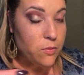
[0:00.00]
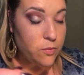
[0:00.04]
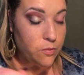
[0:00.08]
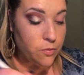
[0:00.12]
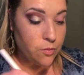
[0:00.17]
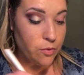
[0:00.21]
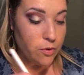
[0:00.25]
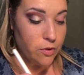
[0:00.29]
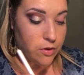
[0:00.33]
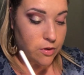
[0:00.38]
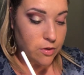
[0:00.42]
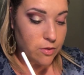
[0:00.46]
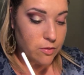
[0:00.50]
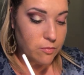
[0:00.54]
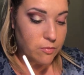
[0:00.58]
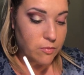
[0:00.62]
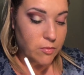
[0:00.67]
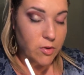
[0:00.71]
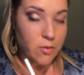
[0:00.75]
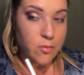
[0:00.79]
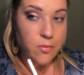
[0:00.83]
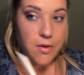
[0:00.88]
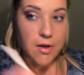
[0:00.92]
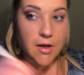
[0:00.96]
working
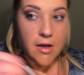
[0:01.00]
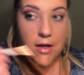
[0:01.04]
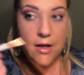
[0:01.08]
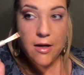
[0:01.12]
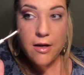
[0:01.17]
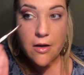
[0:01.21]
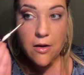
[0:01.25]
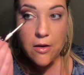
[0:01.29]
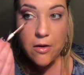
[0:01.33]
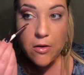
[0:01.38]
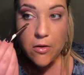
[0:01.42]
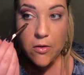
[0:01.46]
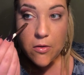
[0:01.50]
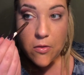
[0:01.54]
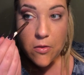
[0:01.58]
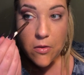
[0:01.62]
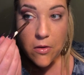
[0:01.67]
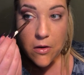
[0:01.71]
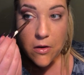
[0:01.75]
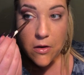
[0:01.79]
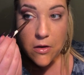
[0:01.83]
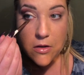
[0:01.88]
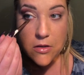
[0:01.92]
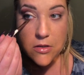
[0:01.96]
my way
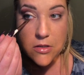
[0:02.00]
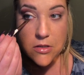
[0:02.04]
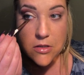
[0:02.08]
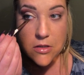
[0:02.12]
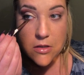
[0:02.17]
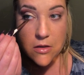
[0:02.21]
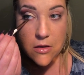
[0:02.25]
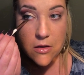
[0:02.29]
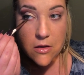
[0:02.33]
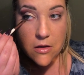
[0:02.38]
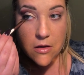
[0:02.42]
across.